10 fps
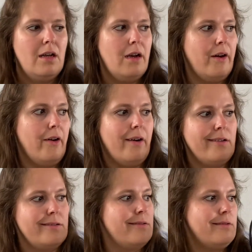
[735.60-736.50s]

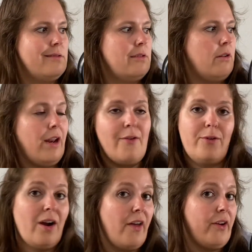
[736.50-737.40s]
on every
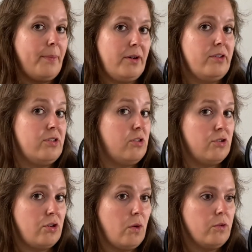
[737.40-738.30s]
other person's
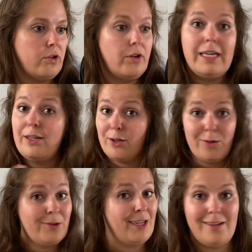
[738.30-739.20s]
shoulder,
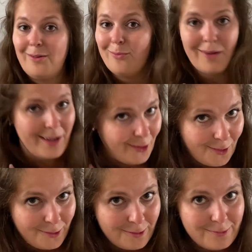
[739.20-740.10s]
including my
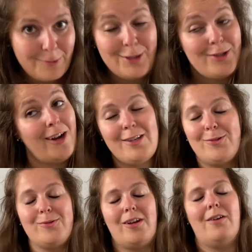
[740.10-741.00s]
own, which I
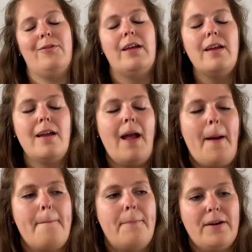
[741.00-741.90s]
do love.
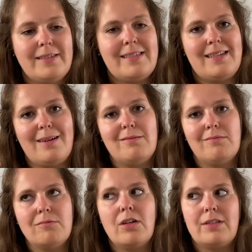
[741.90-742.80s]
But
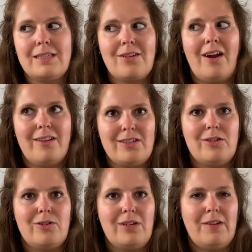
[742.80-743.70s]
I'm not entirely
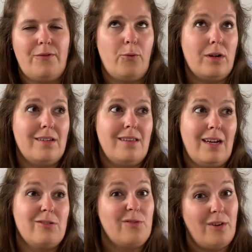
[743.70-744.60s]
certain if
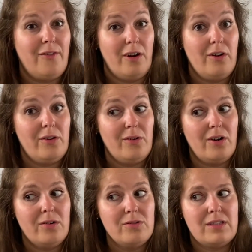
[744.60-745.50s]
1,500
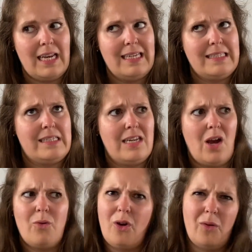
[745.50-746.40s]
euros that is
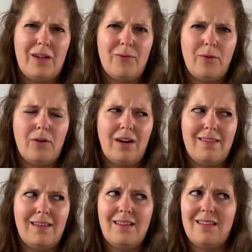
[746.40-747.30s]
now going for, I
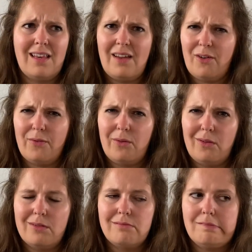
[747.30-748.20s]
think, the
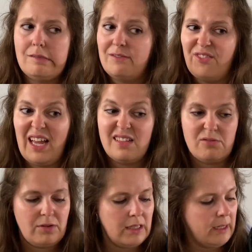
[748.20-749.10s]
Neverfull, if that's
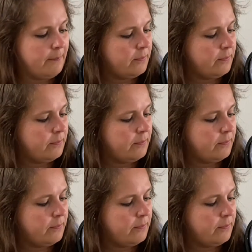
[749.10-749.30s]
really